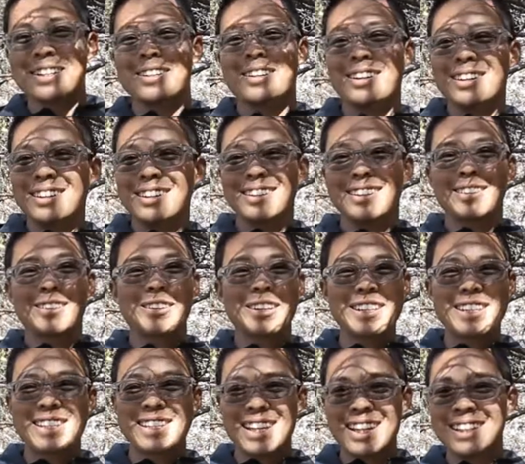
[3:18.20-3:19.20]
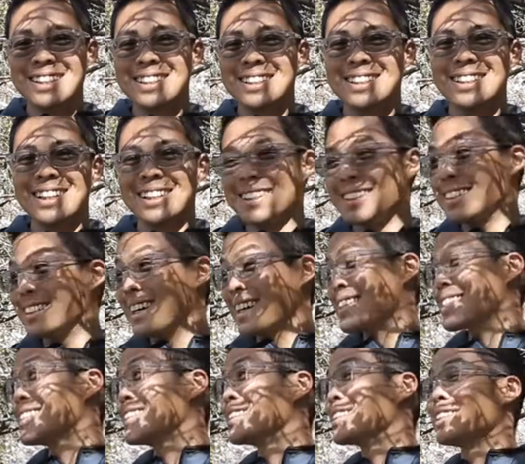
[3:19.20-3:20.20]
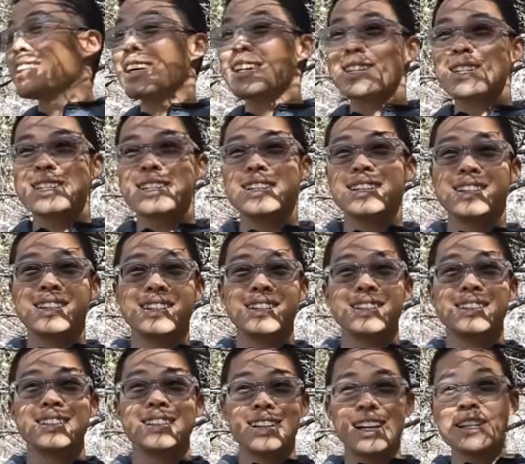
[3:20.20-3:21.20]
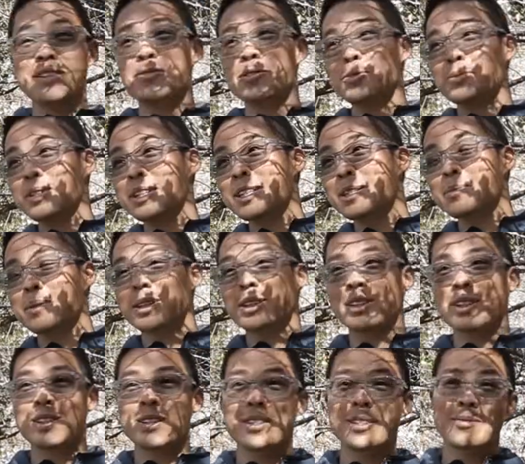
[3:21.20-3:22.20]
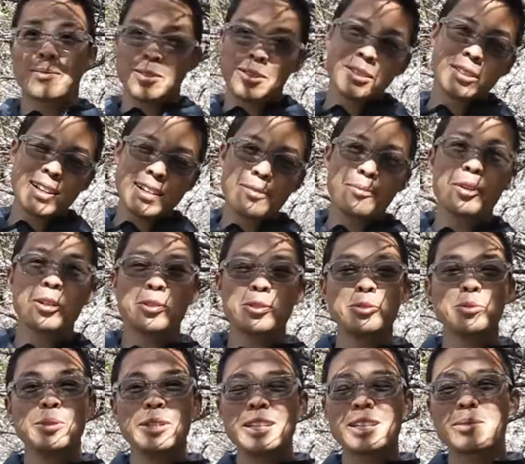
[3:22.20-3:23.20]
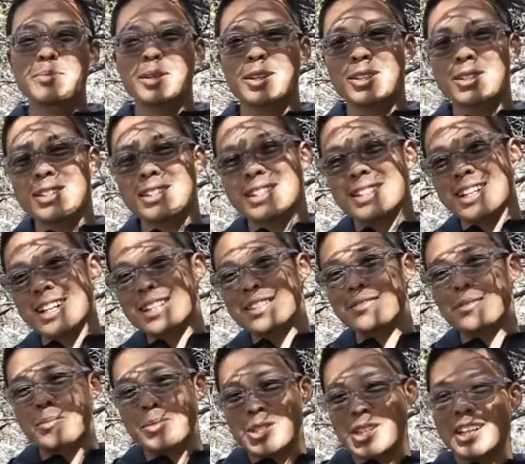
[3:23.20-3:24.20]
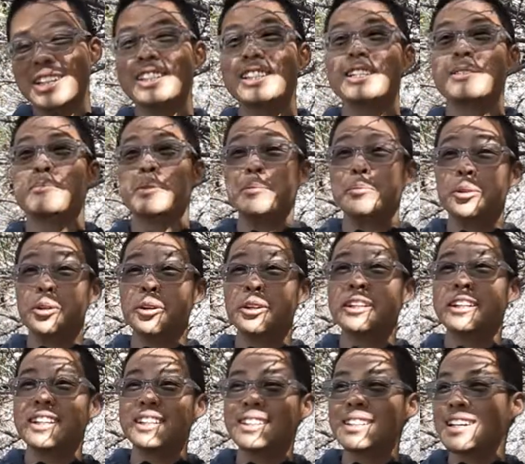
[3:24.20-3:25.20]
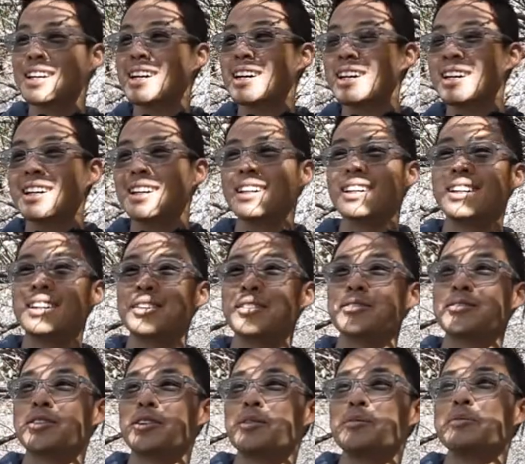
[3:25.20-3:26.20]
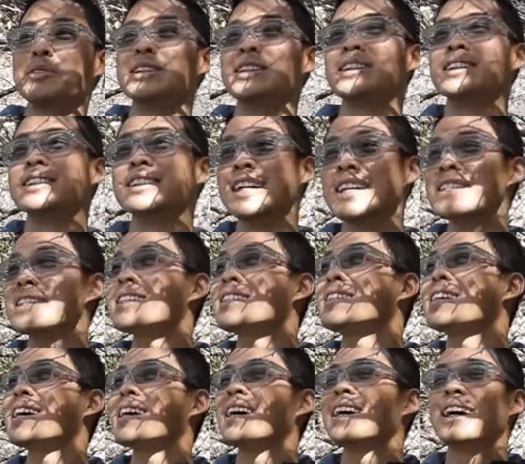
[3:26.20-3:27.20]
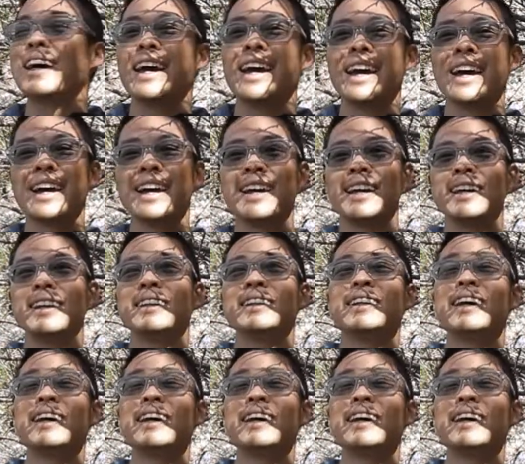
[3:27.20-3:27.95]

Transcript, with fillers: uh, quite sandy and dusty the last uh, last few weeks because well last one or two weeks because dust from China has been blowing in uh, from the desert and